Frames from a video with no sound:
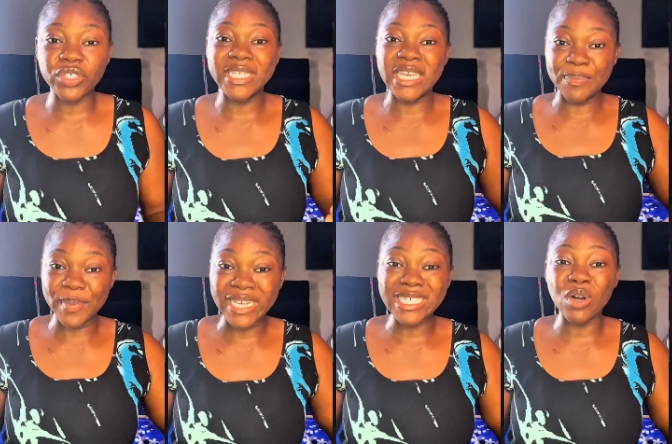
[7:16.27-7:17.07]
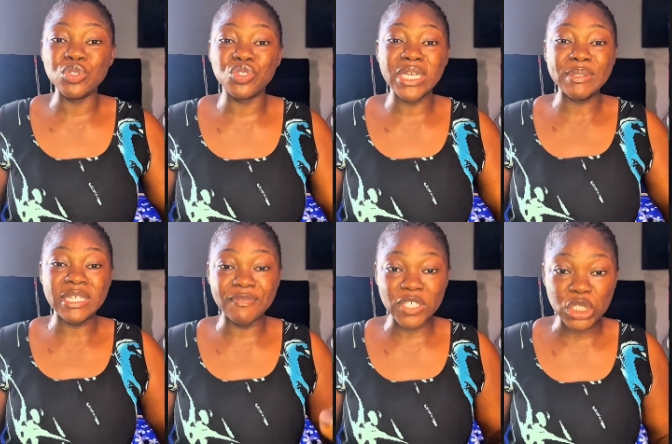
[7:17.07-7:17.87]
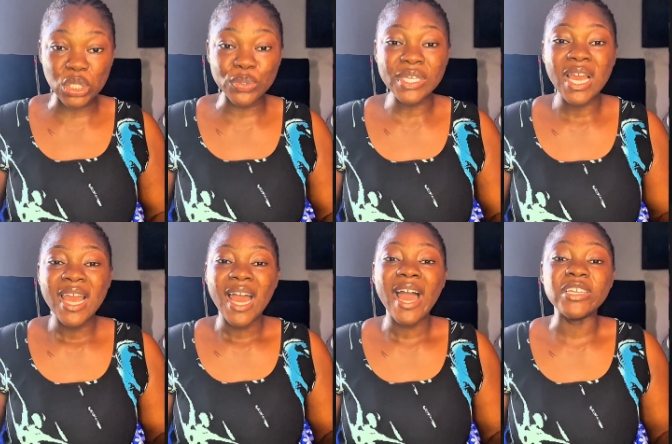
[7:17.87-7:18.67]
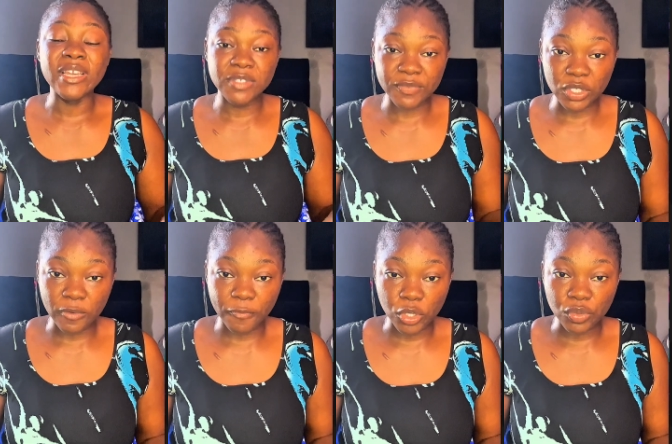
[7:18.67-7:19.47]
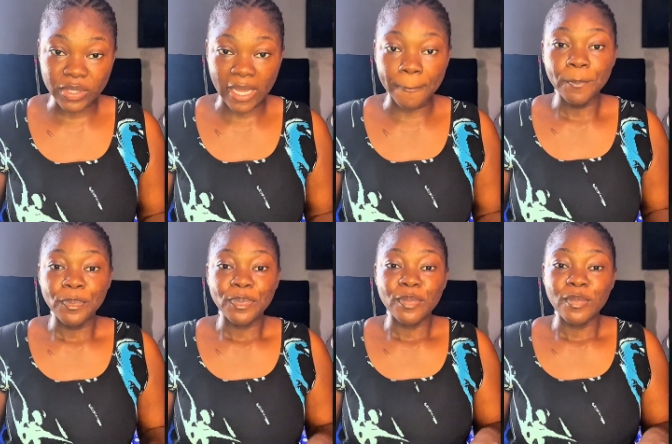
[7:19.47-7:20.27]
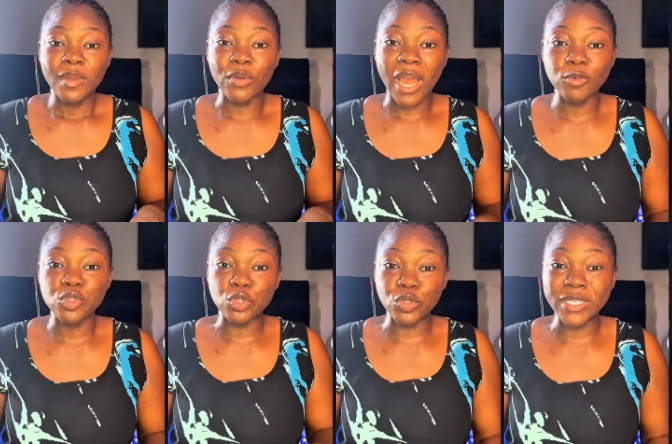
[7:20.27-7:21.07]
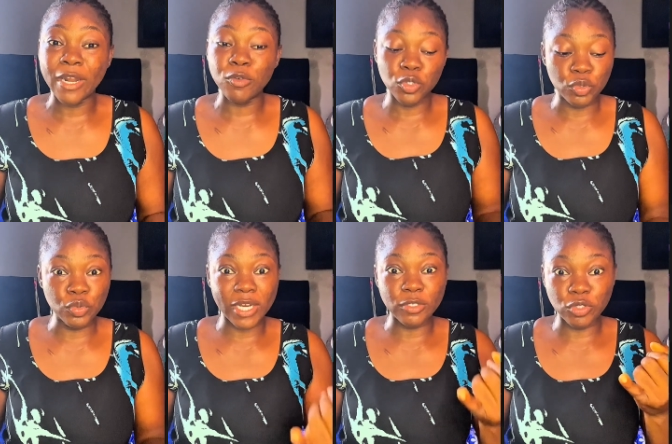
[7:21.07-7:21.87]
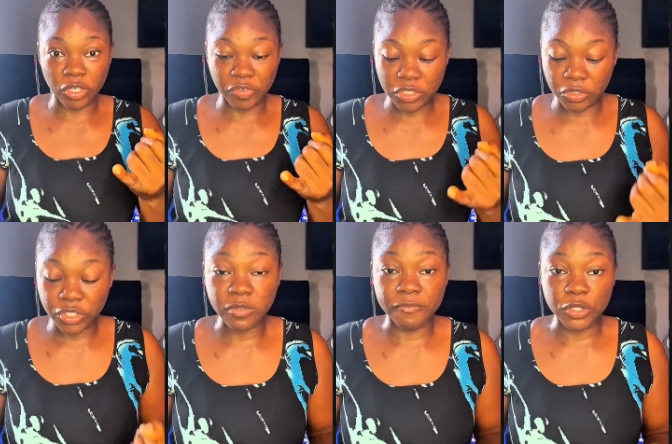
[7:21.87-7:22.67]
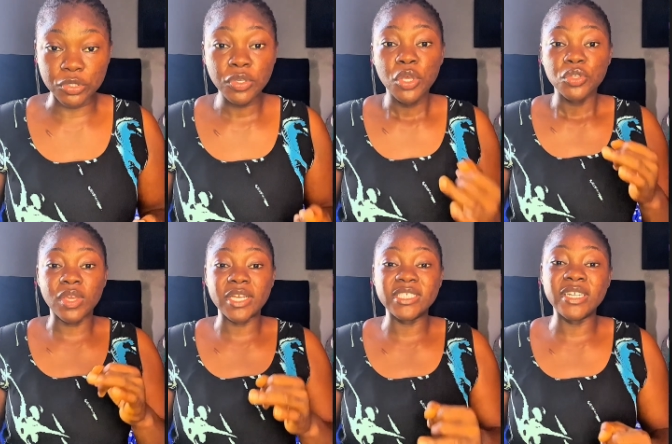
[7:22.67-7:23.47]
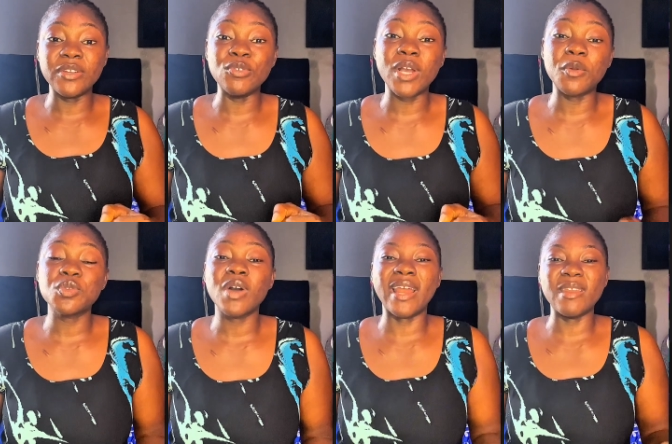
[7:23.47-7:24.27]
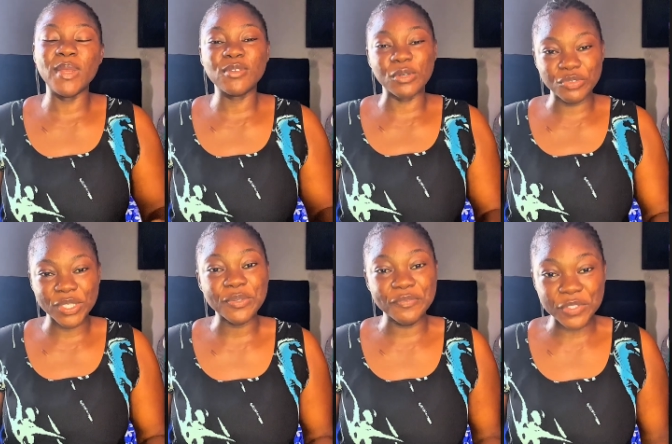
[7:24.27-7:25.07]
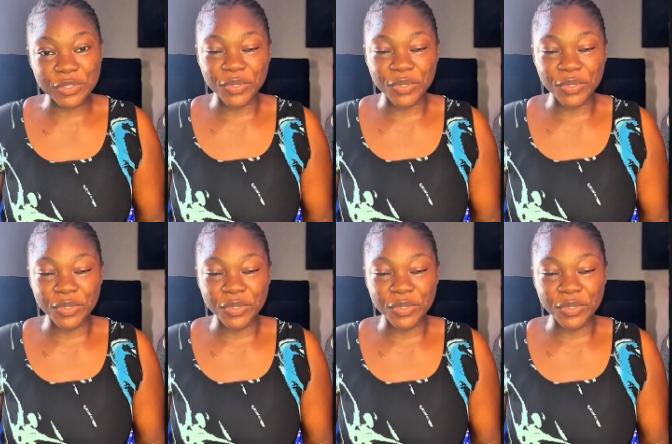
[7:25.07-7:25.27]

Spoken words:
image, 100 videos. I left a video for you there on how to do it, and also you can generate hundreds of video. You can also animate hundreds of video,